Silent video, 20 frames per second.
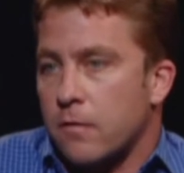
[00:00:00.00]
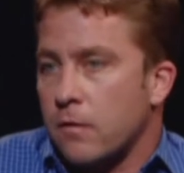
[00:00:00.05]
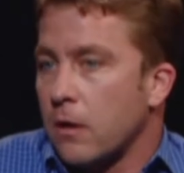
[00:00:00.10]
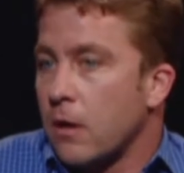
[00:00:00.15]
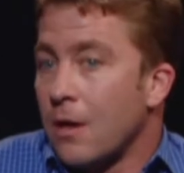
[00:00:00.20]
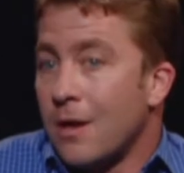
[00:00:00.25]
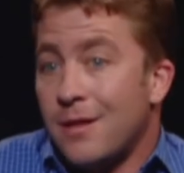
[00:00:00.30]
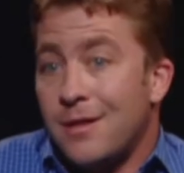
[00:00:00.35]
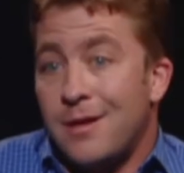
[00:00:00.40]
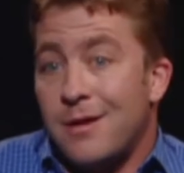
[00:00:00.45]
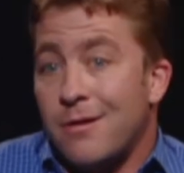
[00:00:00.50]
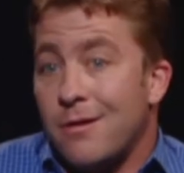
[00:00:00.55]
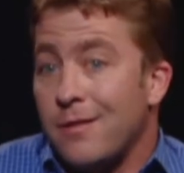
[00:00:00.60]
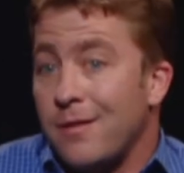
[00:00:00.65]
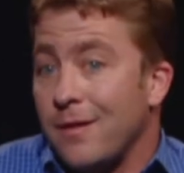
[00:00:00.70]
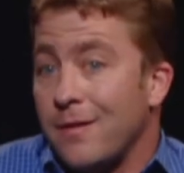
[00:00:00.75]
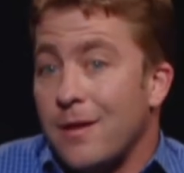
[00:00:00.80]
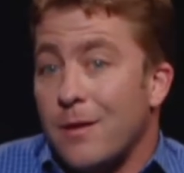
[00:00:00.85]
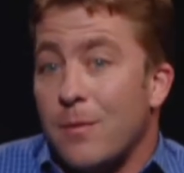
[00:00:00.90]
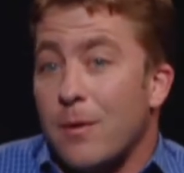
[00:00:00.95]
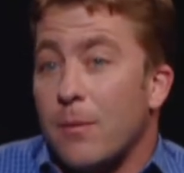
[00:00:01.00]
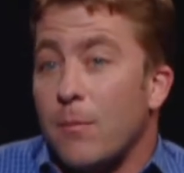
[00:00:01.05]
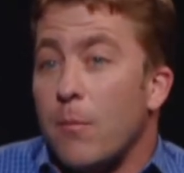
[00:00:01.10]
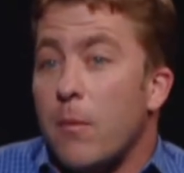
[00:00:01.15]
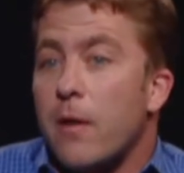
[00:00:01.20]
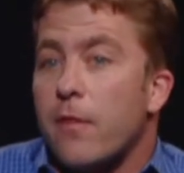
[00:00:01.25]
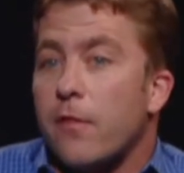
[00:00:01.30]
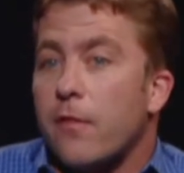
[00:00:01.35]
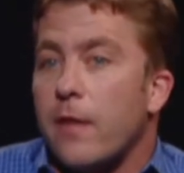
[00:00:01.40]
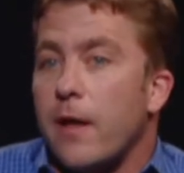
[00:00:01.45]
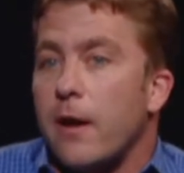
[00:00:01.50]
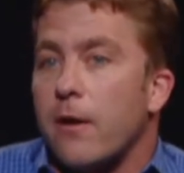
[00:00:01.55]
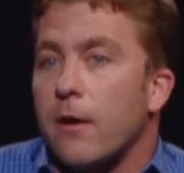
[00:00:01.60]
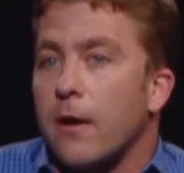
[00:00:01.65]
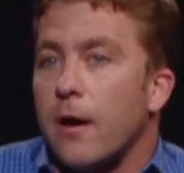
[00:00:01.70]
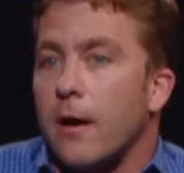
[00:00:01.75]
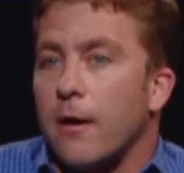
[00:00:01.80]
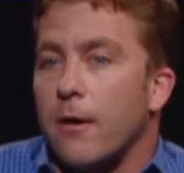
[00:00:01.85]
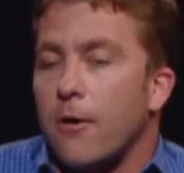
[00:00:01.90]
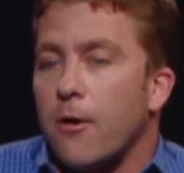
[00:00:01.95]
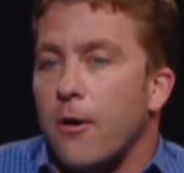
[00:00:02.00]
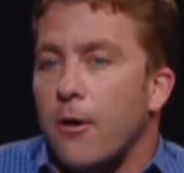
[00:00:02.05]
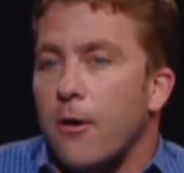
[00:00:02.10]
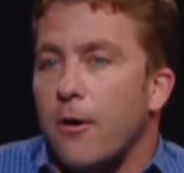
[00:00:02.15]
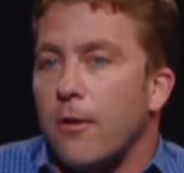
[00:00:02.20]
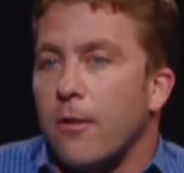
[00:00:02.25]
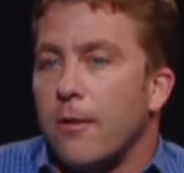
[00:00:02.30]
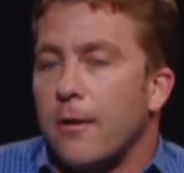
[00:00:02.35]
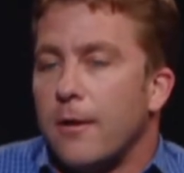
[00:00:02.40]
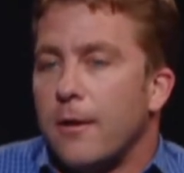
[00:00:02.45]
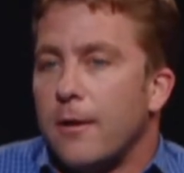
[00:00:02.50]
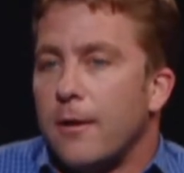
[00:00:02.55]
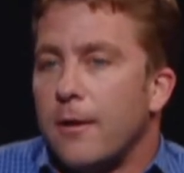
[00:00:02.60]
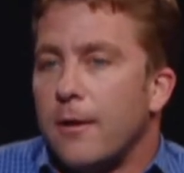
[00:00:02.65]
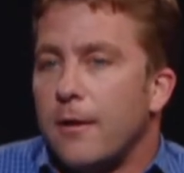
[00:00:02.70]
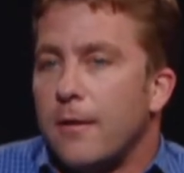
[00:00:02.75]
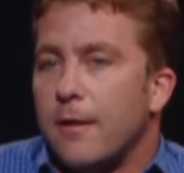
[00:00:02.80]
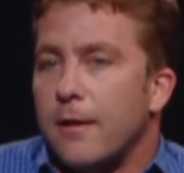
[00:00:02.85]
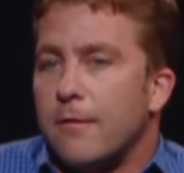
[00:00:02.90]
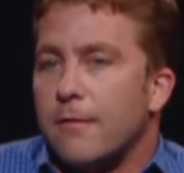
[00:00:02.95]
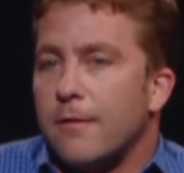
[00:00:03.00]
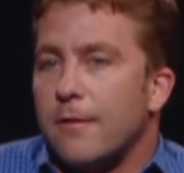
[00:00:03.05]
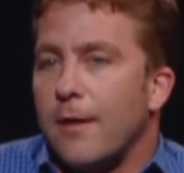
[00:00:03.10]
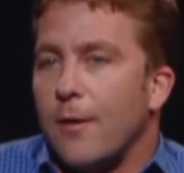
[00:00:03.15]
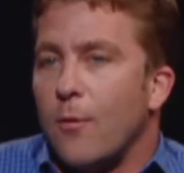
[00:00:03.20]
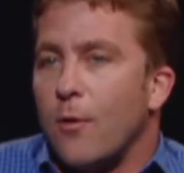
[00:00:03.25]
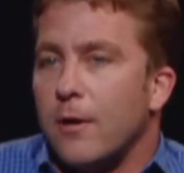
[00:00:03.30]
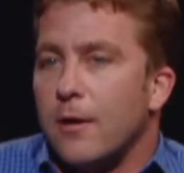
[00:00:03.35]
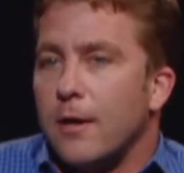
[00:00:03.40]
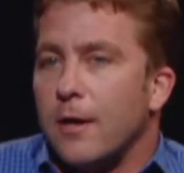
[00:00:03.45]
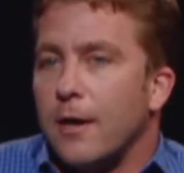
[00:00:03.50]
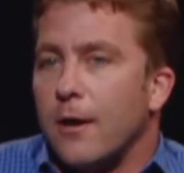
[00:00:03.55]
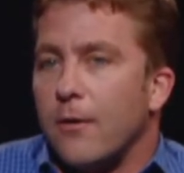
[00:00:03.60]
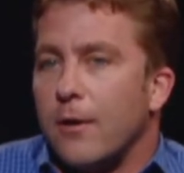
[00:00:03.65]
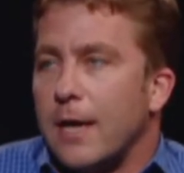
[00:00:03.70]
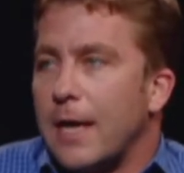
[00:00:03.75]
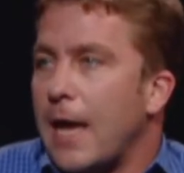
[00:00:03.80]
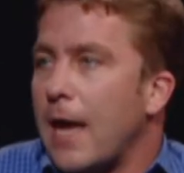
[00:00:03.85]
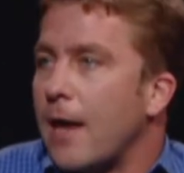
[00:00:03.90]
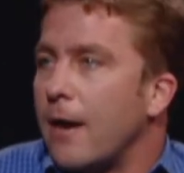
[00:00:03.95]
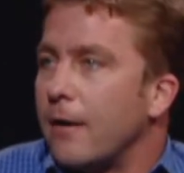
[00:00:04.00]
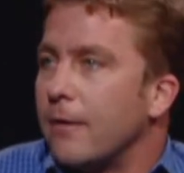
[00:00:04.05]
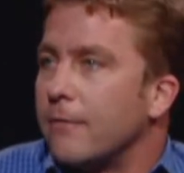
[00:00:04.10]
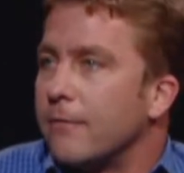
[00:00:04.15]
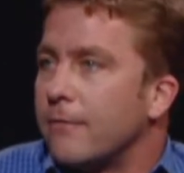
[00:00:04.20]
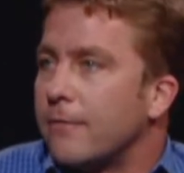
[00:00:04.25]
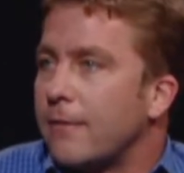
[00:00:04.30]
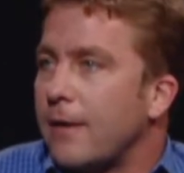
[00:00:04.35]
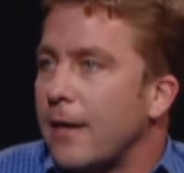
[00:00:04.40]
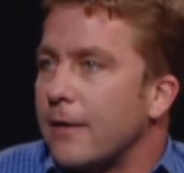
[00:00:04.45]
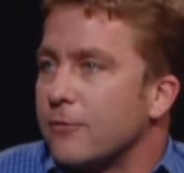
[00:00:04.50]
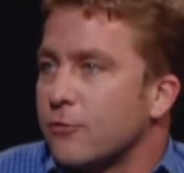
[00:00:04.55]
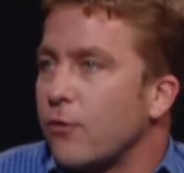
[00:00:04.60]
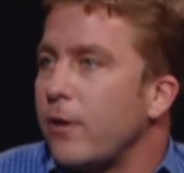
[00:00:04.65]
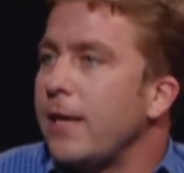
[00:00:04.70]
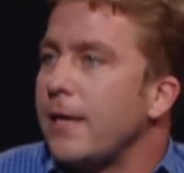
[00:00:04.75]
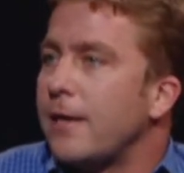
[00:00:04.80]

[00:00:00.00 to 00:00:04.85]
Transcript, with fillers: Yeah. Didn't hear anything, then about a month later got a call that said they want you to go to Canada and take a screen